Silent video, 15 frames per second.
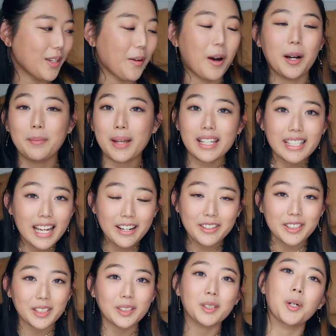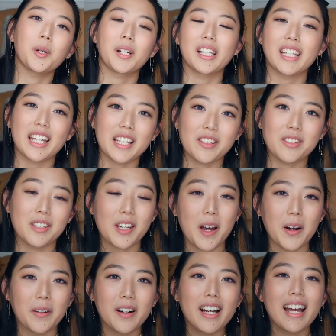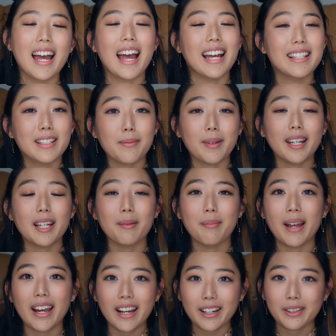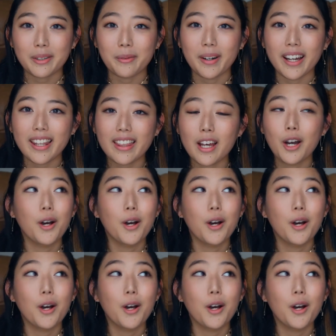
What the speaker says: So our main character, Coriolanus Snow, ends up getting paired with,